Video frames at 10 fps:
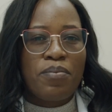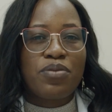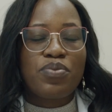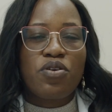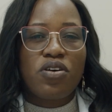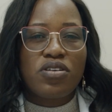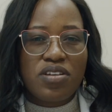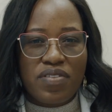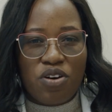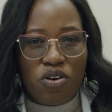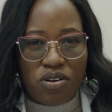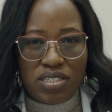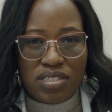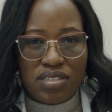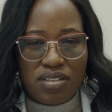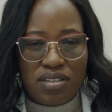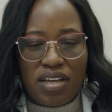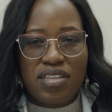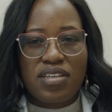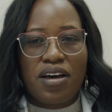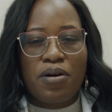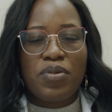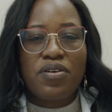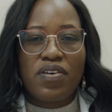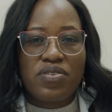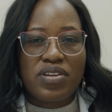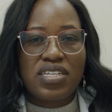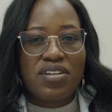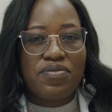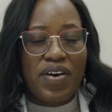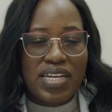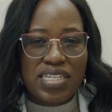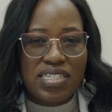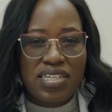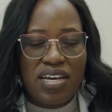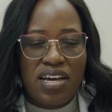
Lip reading: But because of the course that Merck Foundation funded,